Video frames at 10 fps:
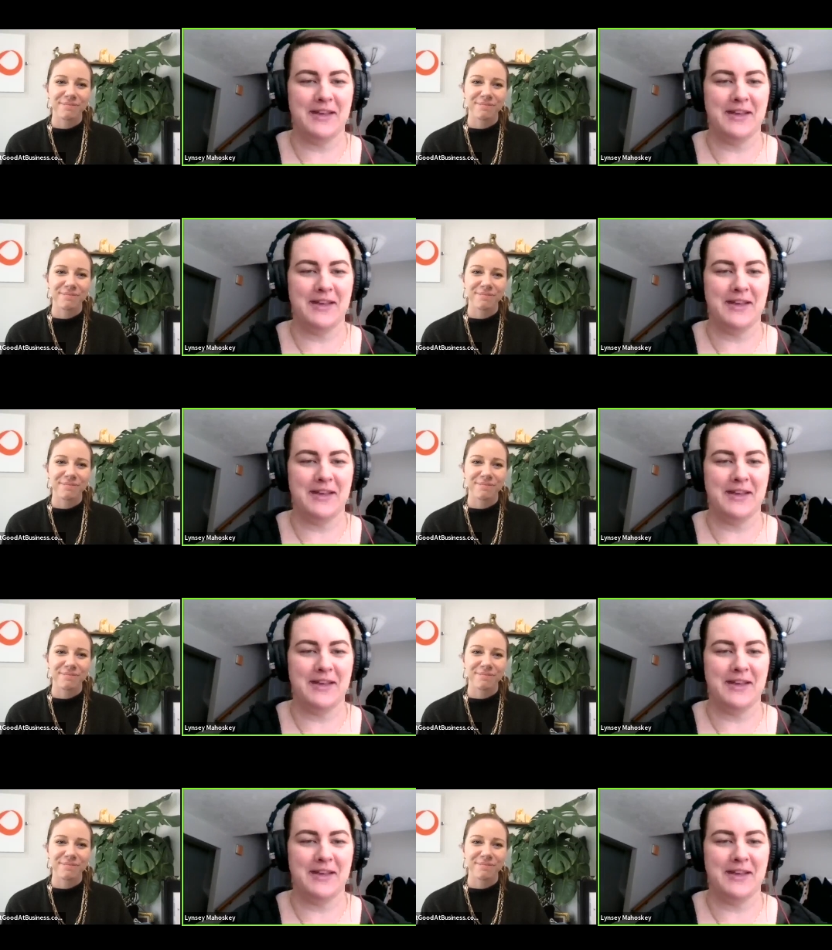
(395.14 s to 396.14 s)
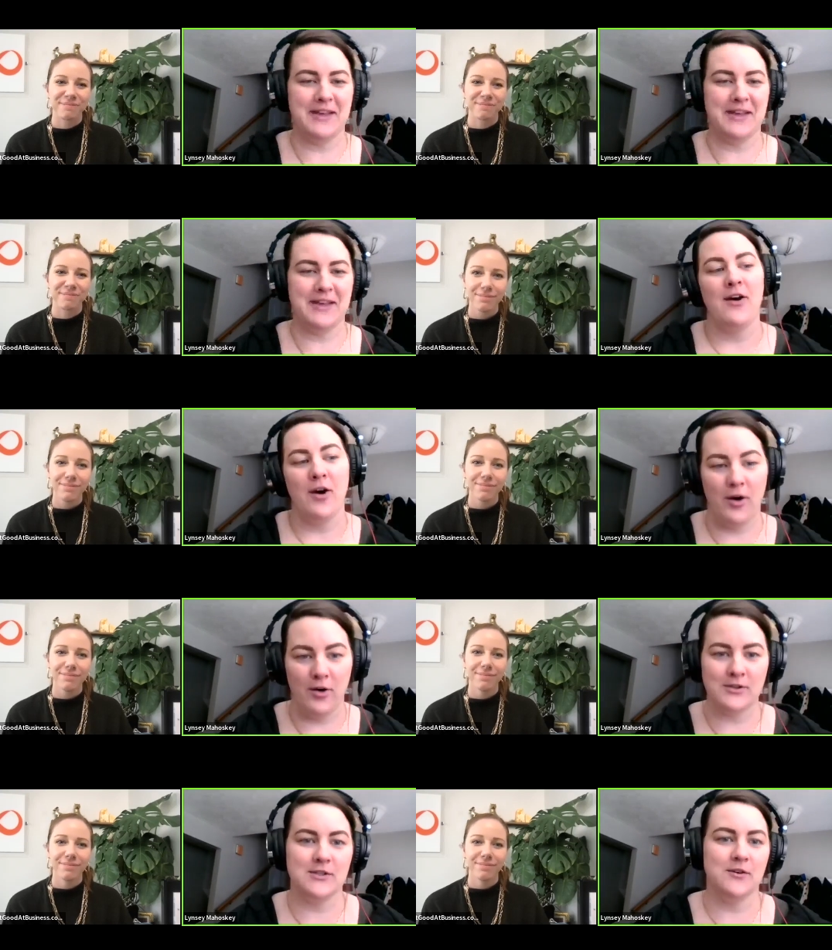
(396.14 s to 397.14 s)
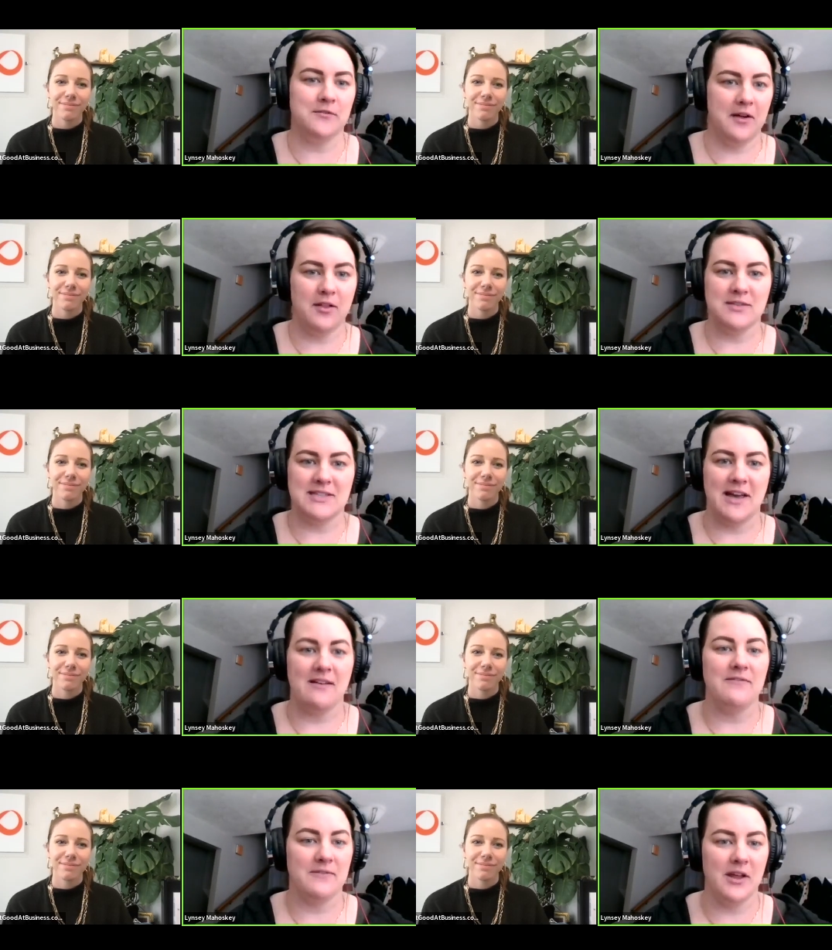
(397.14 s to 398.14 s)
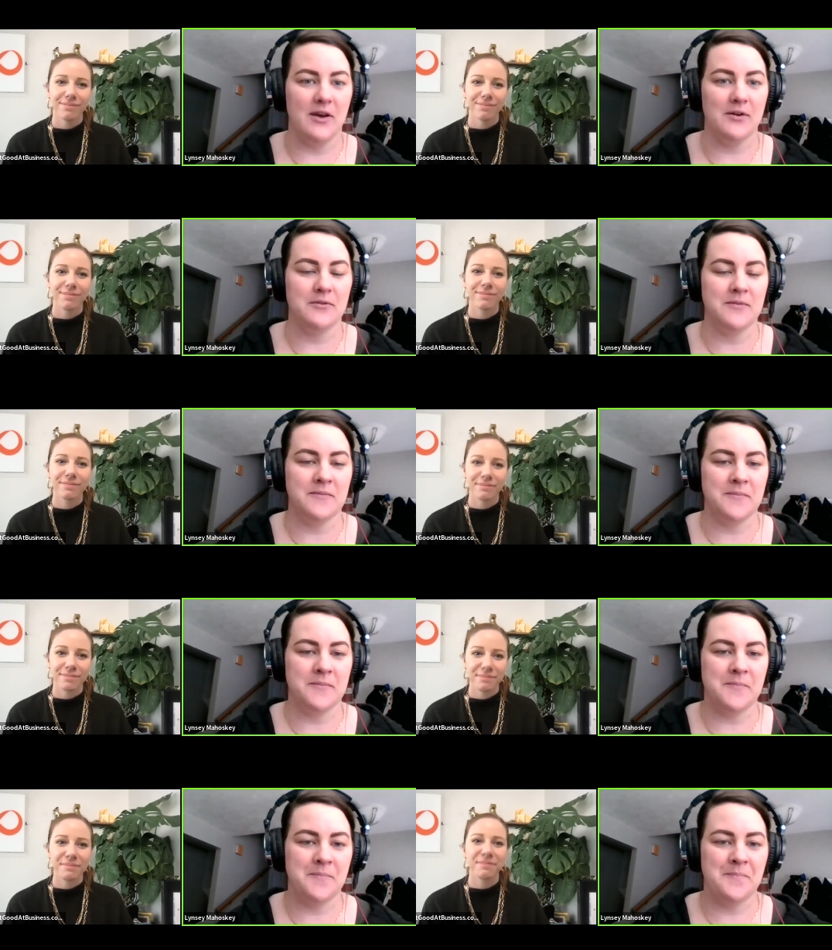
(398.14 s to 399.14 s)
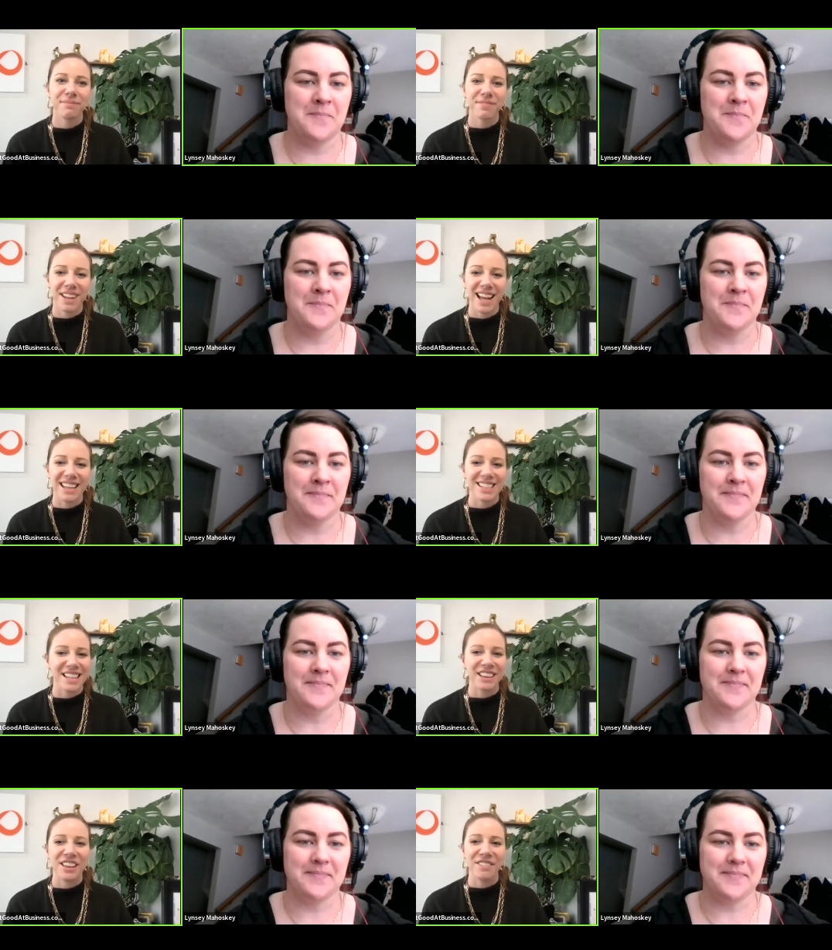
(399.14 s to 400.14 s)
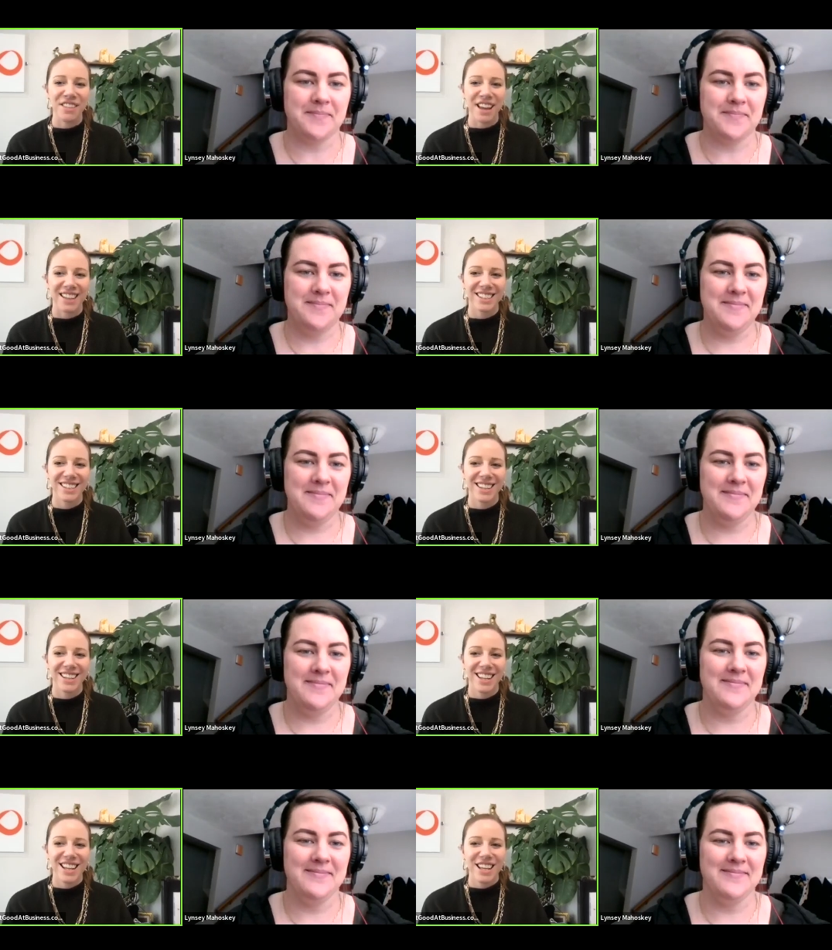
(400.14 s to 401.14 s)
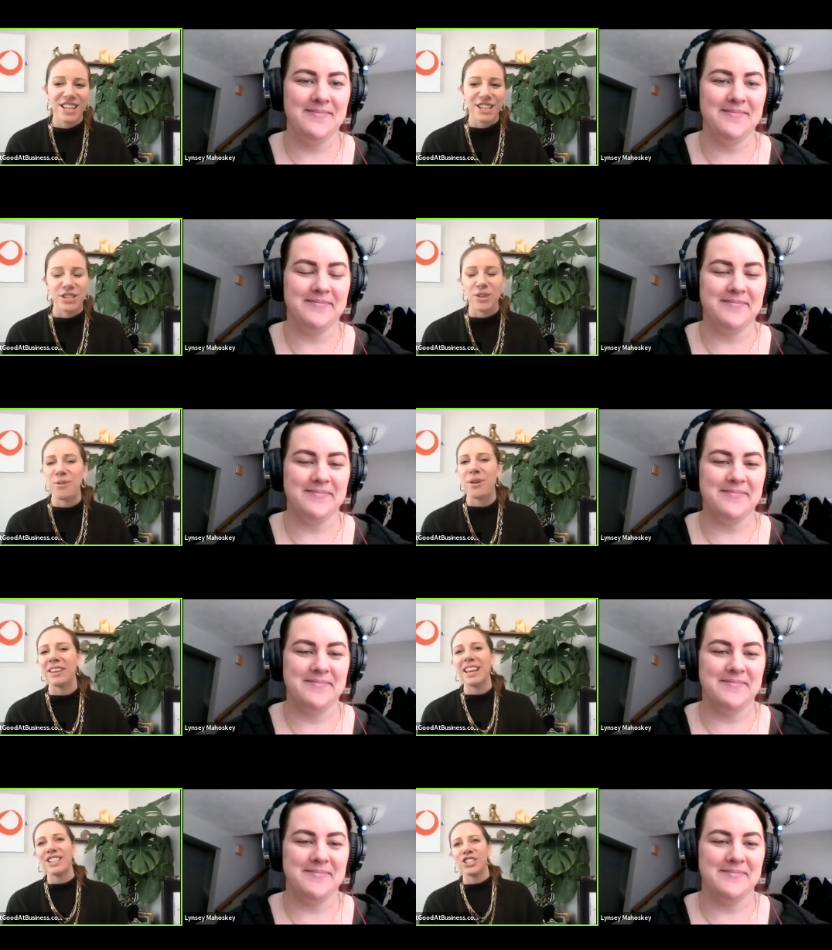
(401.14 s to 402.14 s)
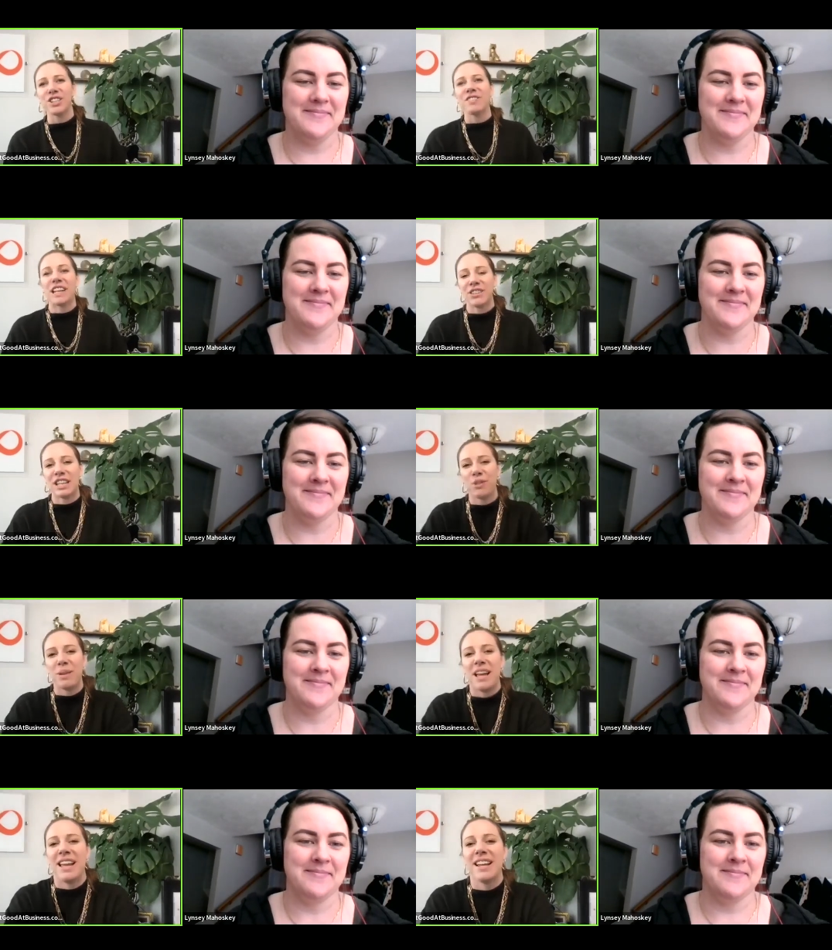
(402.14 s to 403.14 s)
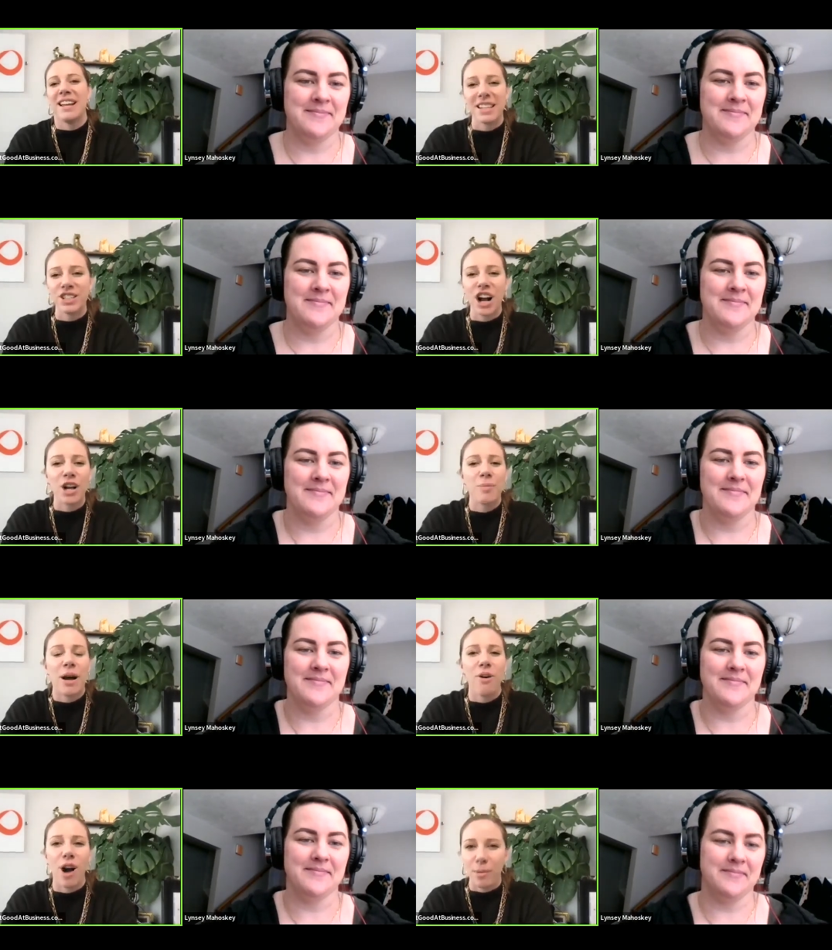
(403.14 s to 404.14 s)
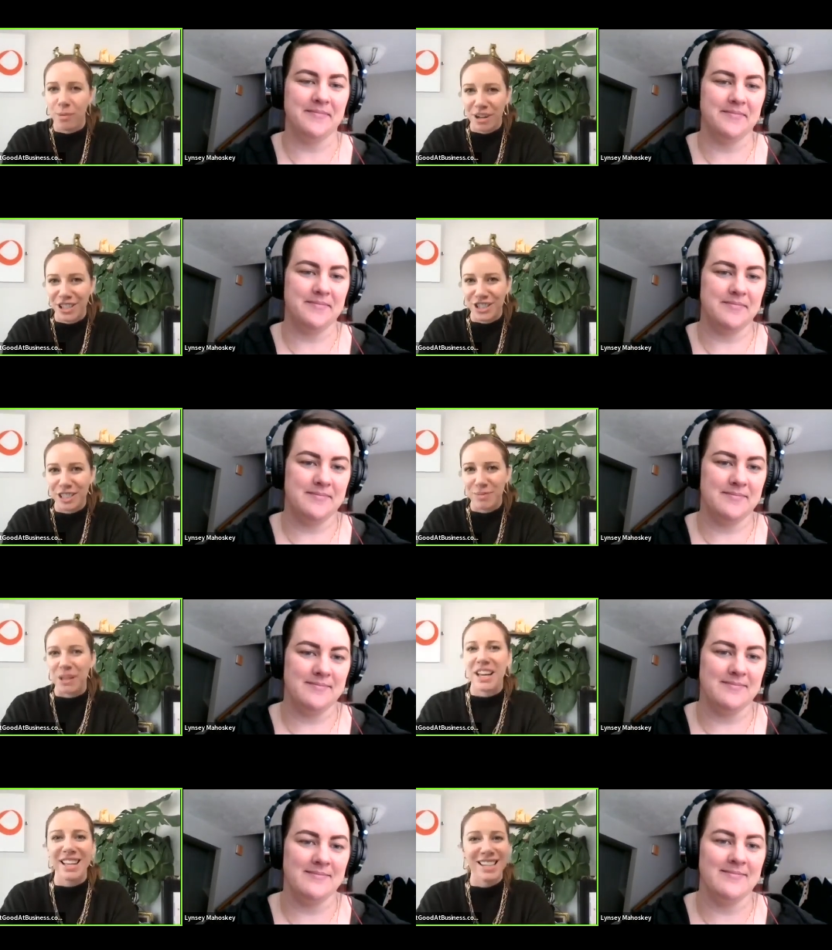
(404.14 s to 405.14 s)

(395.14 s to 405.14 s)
Speaker 1: then your marketing also follows that flow.
Speaker 2: Nice. I love that. So let's shift gears a little bit and talk about operations, because